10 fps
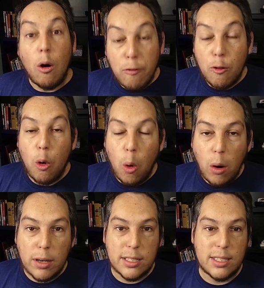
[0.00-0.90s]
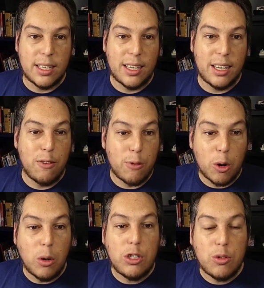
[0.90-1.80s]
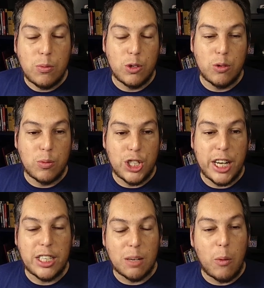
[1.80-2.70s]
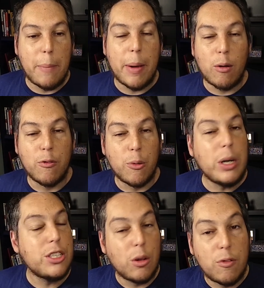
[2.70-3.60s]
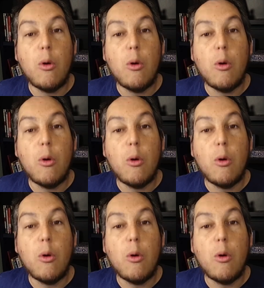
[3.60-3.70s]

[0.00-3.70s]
Of course, uh, if we're going to, to change our Webpack configuration,